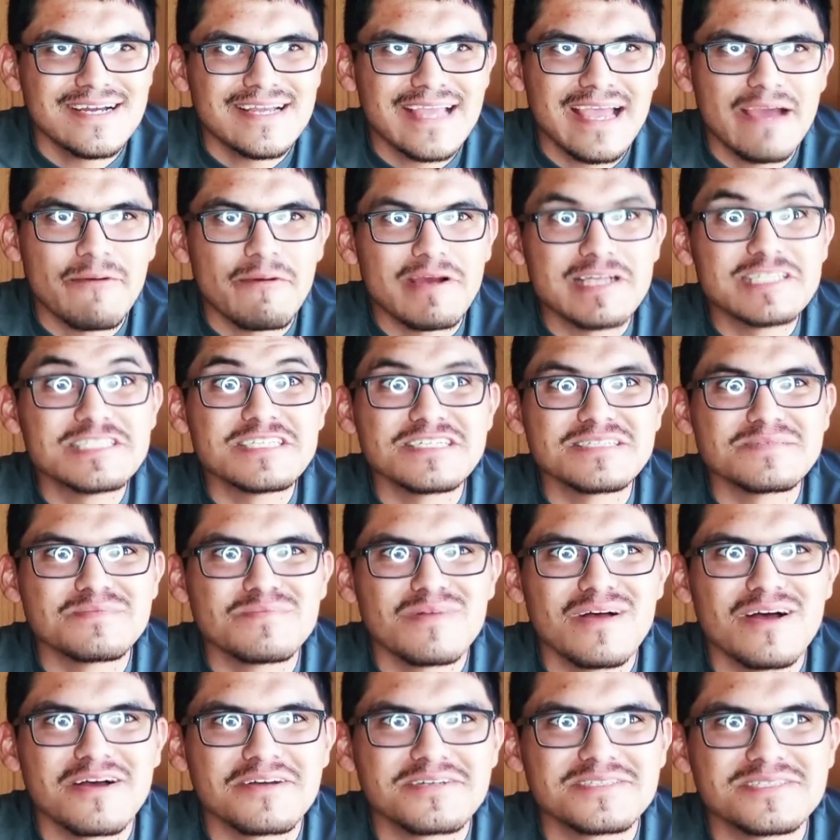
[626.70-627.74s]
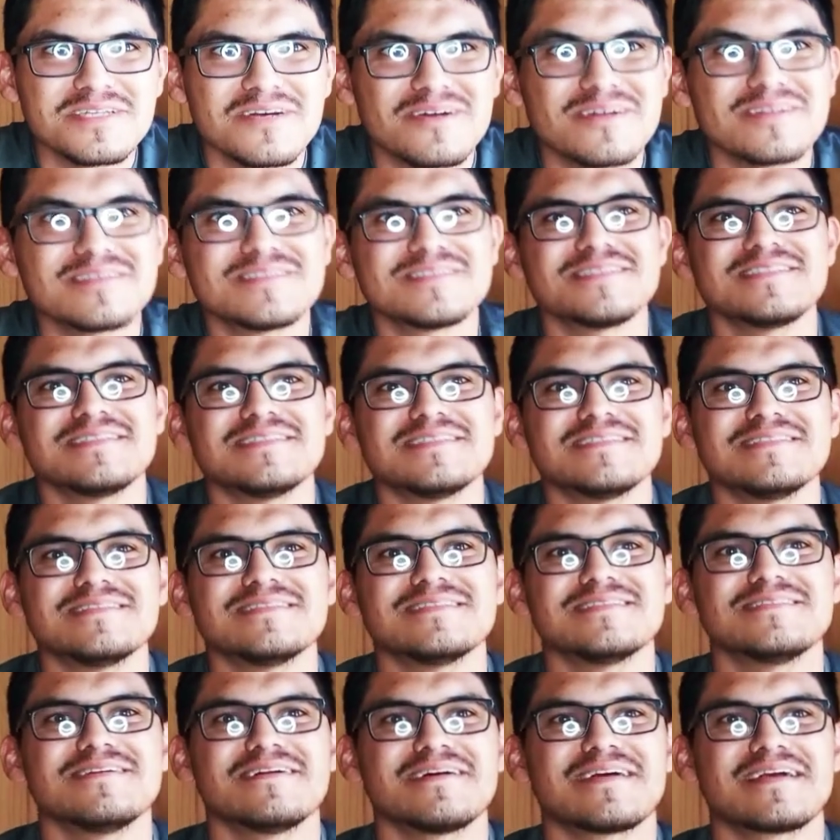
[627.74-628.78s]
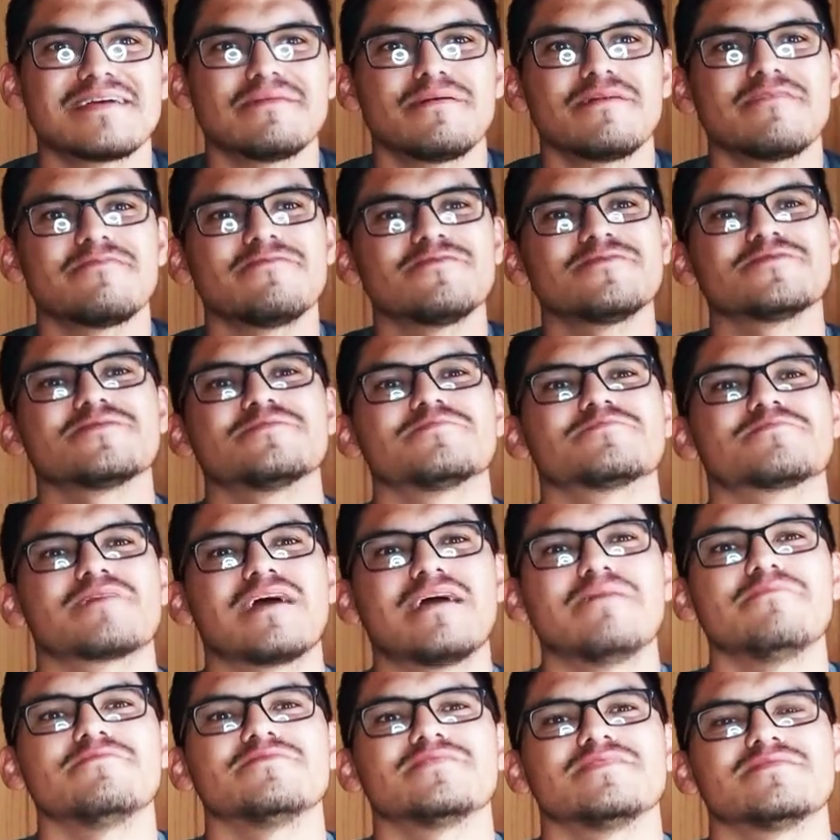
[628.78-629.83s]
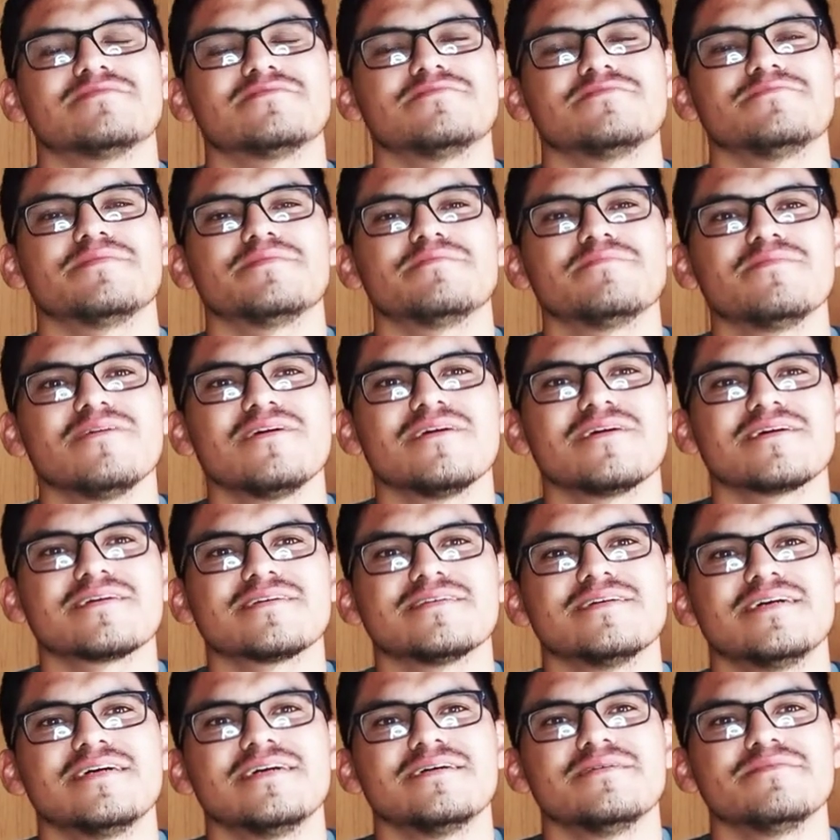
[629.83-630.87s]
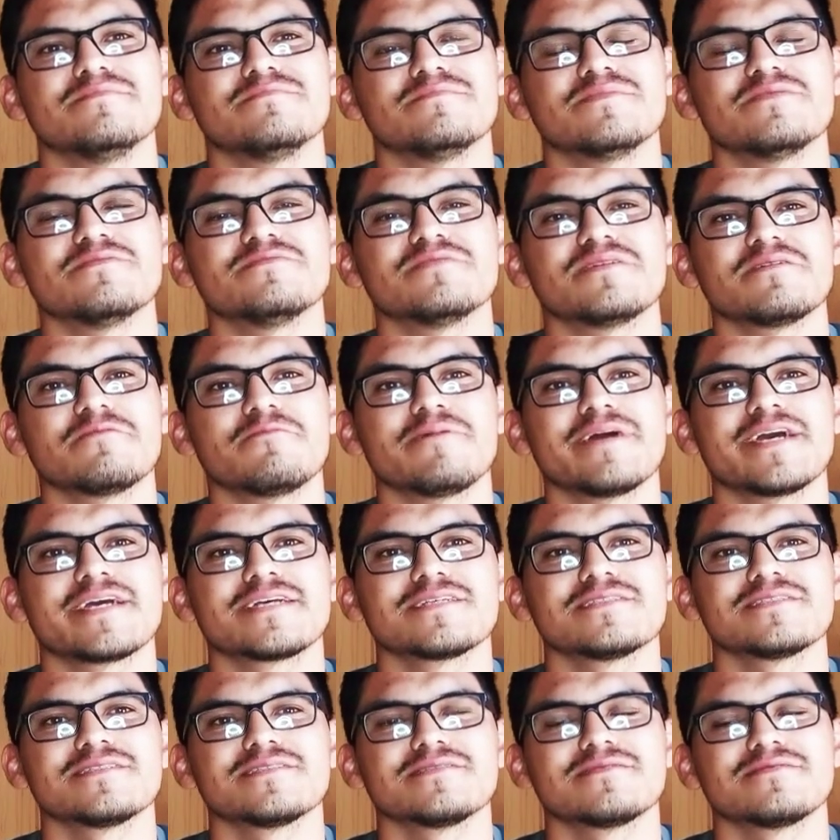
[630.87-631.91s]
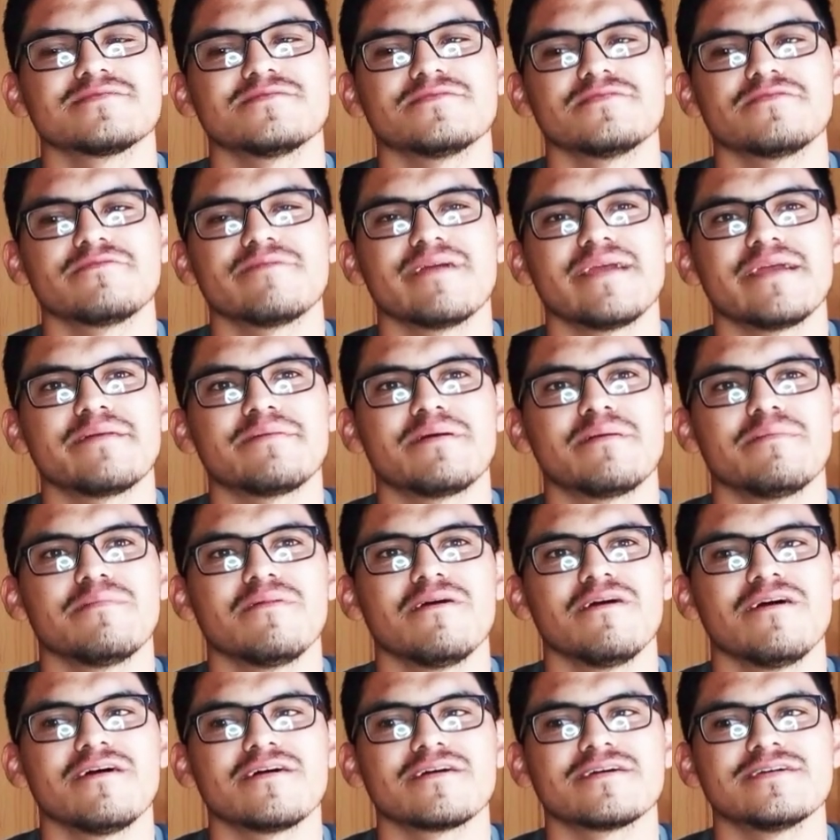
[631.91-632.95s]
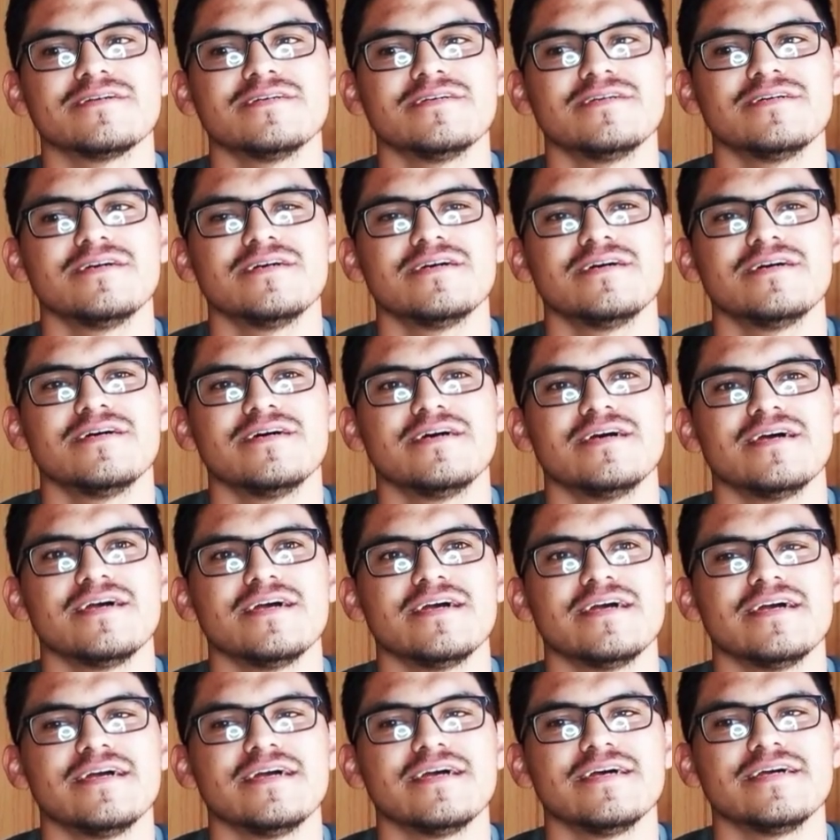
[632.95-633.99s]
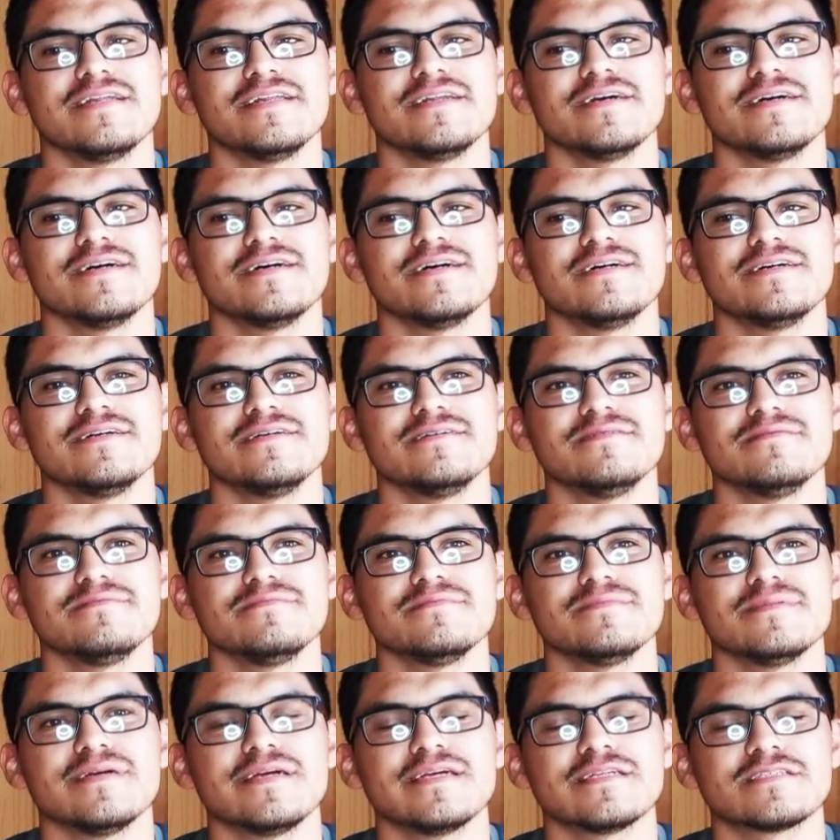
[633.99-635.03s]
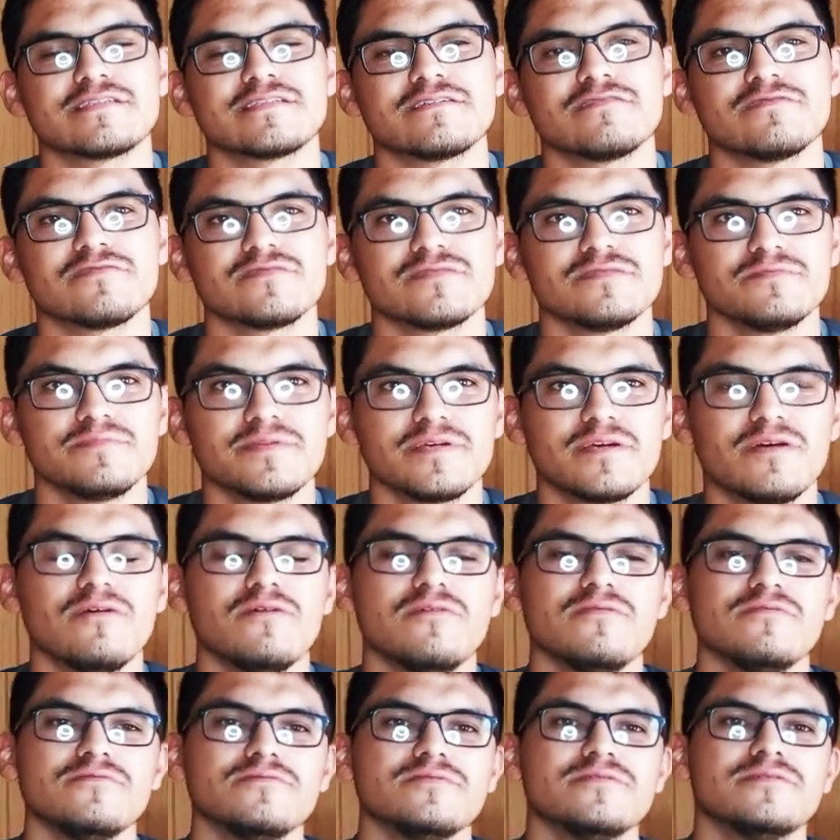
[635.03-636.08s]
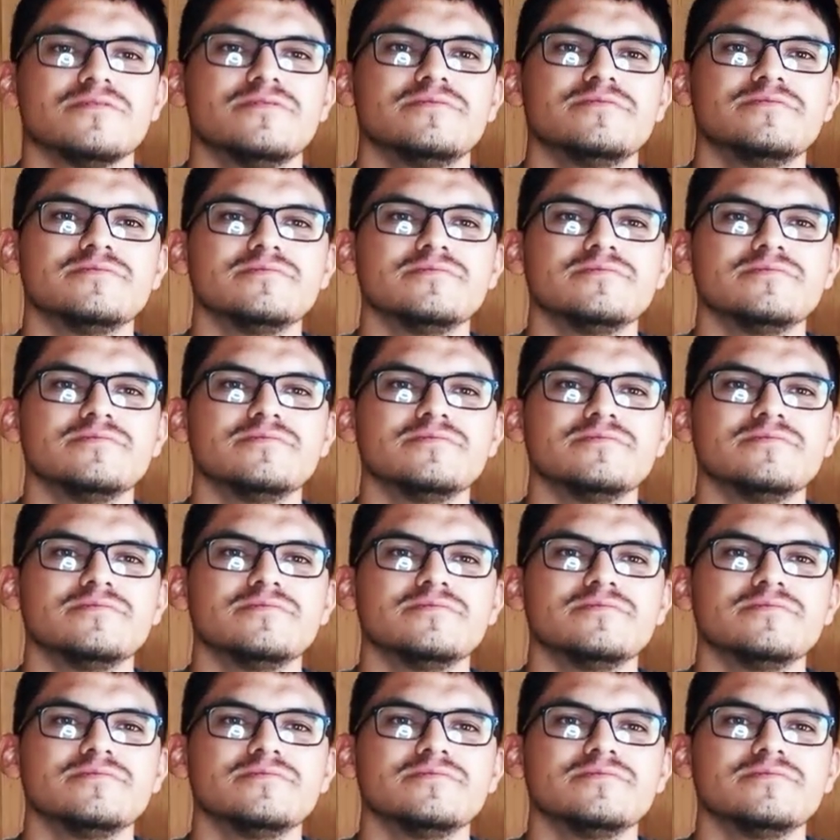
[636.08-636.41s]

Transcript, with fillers: can't wait till this blog starts until I get my first subscribers to my blog. I'm using Wix to create my blog, and uh, it's going to be called